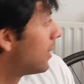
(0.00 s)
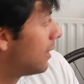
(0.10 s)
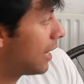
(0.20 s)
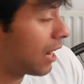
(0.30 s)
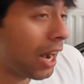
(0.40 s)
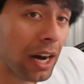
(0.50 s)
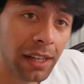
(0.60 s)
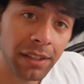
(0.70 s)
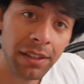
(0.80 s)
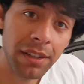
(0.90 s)
The
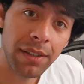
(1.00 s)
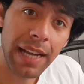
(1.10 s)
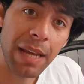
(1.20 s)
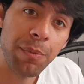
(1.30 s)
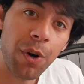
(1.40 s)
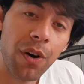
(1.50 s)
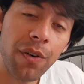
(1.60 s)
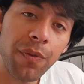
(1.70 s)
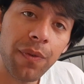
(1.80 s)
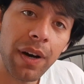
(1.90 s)
other type
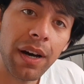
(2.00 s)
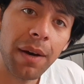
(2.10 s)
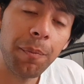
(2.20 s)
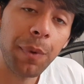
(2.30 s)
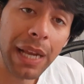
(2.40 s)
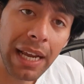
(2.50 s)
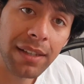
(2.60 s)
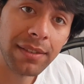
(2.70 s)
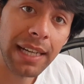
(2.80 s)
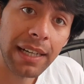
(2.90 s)
of
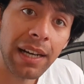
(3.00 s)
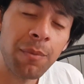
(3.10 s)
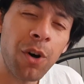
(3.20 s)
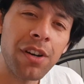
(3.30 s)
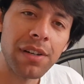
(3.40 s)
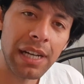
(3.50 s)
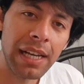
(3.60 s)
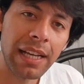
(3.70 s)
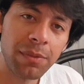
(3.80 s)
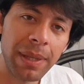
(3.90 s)
brakes that come on
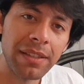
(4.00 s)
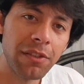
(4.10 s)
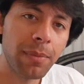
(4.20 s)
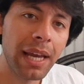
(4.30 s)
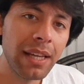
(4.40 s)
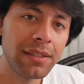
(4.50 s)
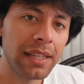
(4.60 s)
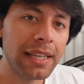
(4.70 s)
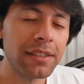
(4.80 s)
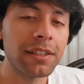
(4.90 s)
really expensive bikes
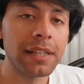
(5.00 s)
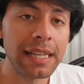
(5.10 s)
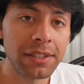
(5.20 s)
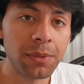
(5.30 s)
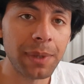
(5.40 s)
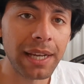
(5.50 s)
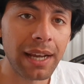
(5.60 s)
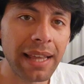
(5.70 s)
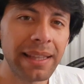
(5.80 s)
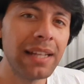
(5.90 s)
is a disc
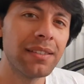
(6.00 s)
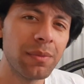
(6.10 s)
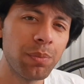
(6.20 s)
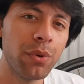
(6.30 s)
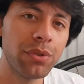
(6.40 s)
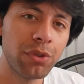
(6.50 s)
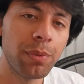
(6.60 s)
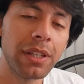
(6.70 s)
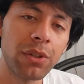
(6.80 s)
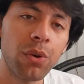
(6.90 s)
brake. And that's supposed to
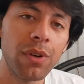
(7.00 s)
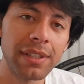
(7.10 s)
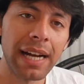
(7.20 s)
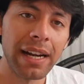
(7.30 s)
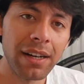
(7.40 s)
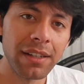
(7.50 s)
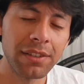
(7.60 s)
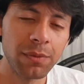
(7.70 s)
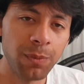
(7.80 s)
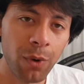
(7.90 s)
be the gold standard.
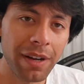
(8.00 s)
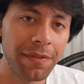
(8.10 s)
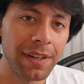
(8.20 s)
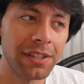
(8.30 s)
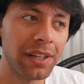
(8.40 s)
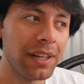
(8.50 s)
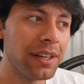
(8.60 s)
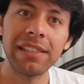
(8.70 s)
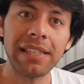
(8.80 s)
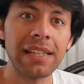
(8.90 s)
It's more efficient.
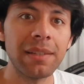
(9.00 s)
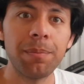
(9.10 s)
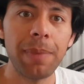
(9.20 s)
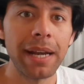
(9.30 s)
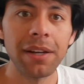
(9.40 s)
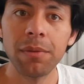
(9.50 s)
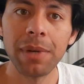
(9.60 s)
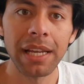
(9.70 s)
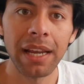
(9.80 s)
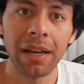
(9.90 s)
It just has a better
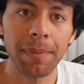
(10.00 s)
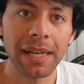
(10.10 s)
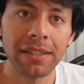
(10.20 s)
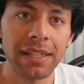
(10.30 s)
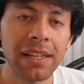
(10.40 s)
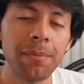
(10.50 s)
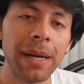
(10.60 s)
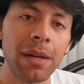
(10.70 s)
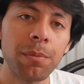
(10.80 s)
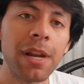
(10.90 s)
braking capacity and a
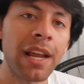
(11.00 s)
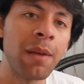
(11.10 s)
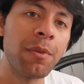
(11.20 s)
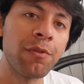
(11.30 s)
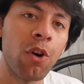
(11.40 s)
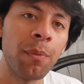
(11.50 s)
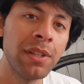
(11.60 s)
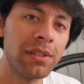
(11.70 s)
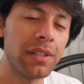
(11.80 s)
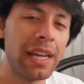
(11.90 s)
better braking
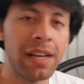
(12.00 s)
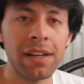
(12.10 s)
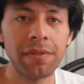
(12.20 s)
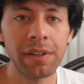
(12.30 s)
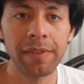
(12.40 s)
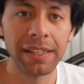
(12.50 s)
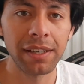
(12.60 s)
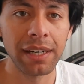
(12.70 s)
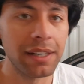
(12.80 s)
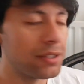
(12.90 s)
performance in different
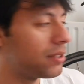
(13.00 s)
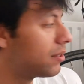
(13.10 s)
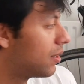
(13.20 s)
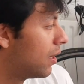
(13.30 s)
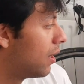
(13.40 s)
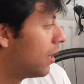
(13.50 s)
weather conditions.